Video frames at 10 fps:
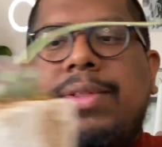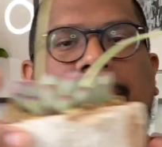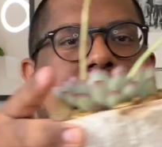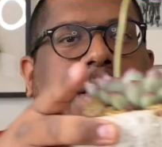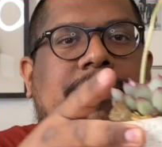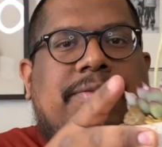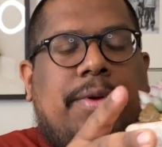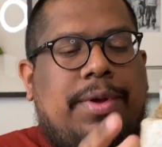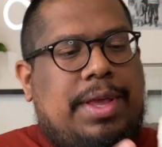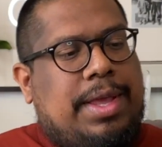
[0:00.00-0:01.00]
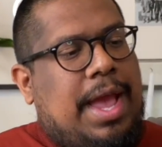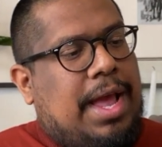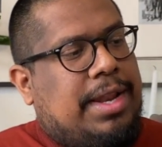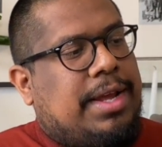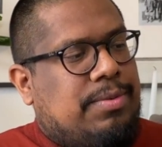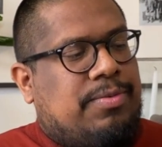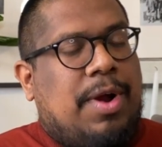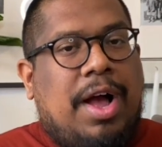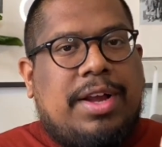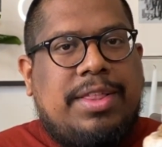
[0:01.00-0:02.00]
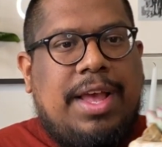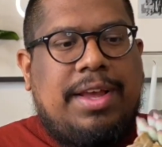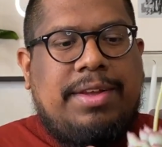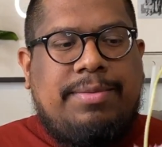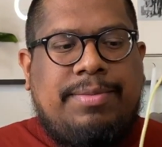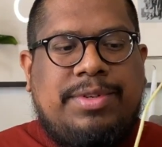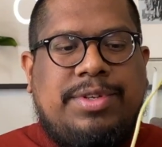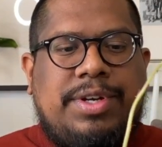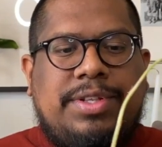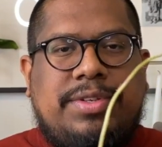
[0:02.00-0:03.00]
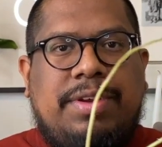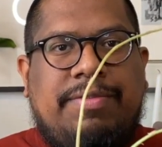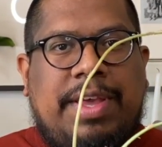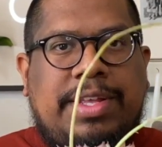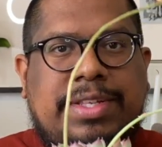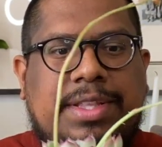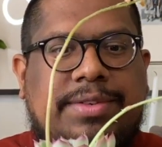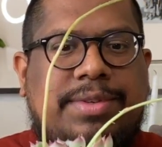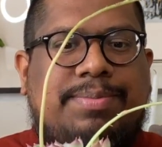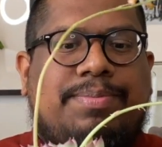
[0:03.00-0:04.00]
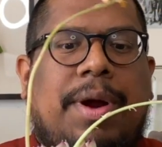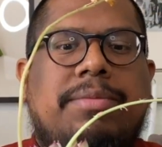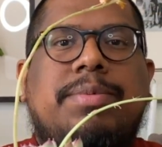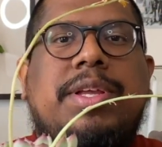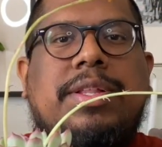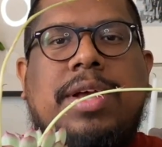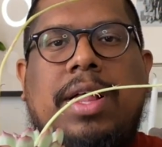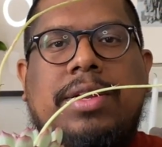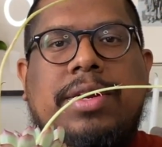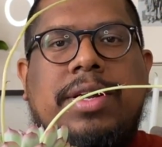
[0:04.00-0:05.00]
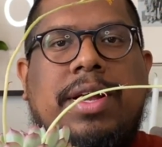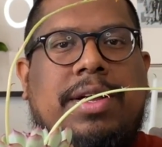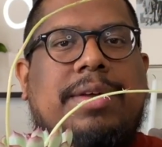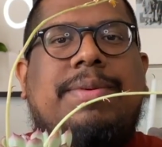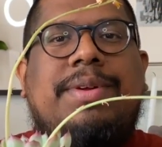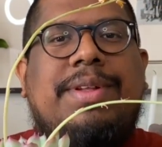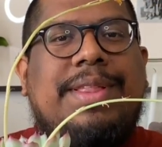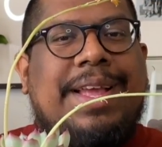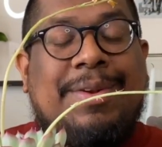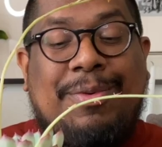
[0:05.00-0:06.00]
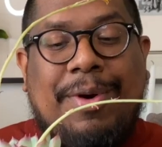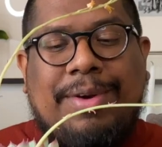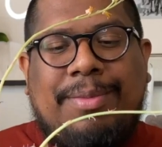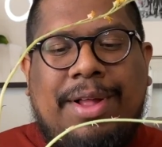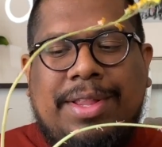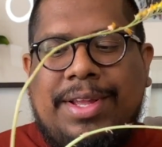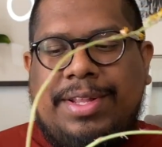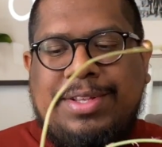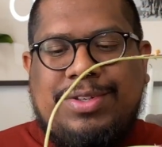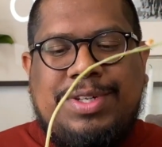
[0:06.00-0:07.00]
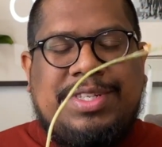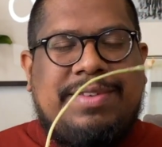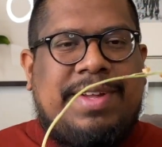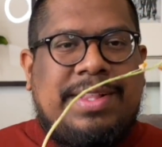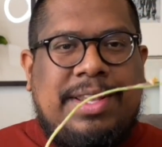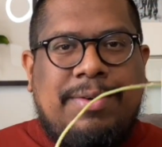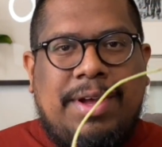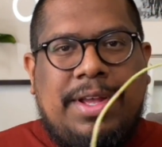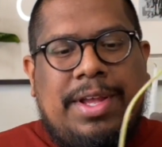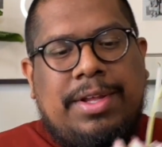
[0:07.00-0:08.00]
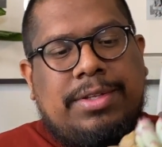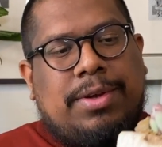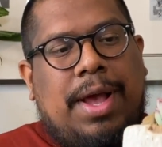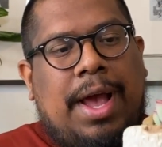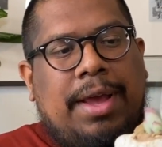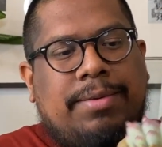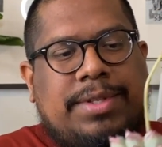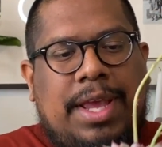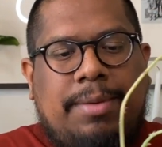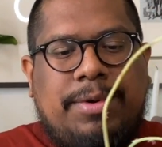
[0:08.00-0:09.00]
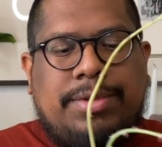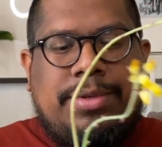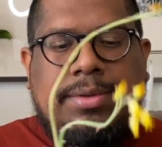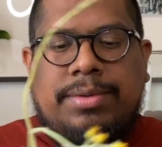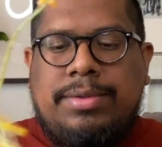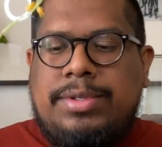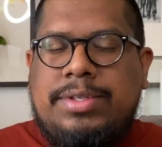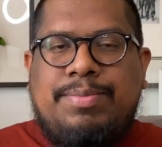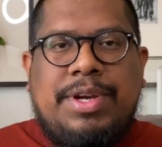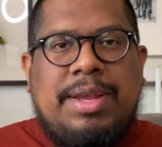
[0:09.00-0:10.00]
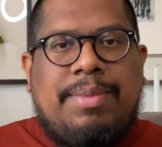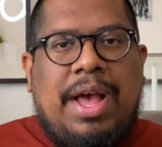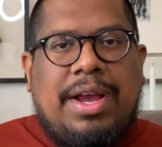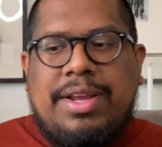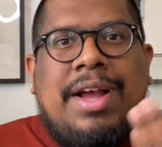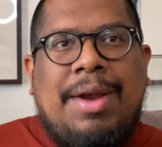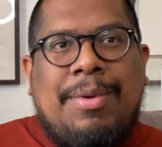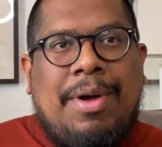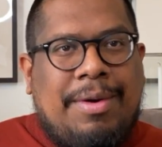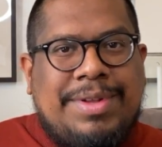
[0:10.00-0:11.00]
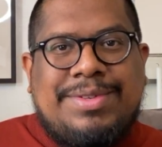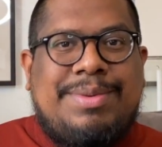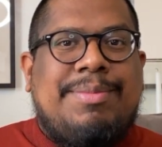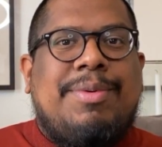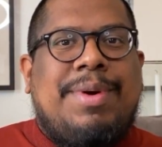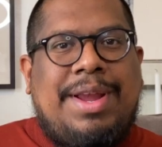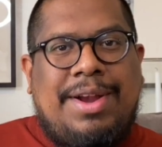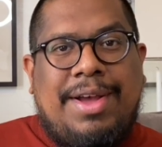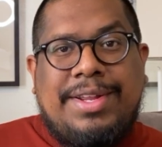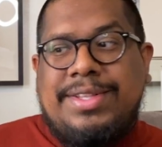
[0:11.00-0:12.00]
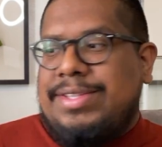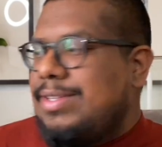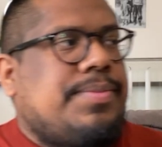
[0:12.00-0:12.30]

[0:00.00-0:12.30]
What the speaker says: like volcanic rock that was turned into a vase, and this was probably $1 in Guatemala in the streets of Antigua. So I was able to just bring it back. I will always remember where I got it.